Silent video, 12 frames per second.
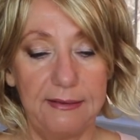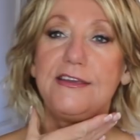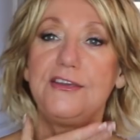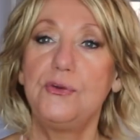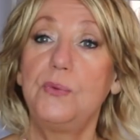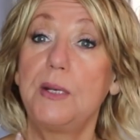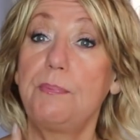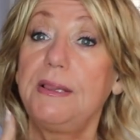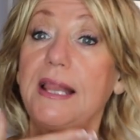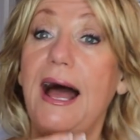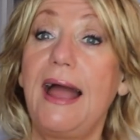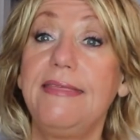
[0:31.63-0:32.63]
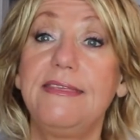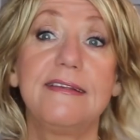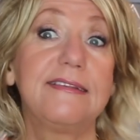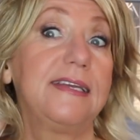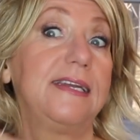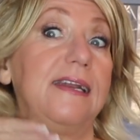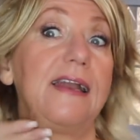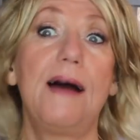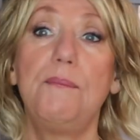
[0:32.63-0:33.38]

You would apply this in an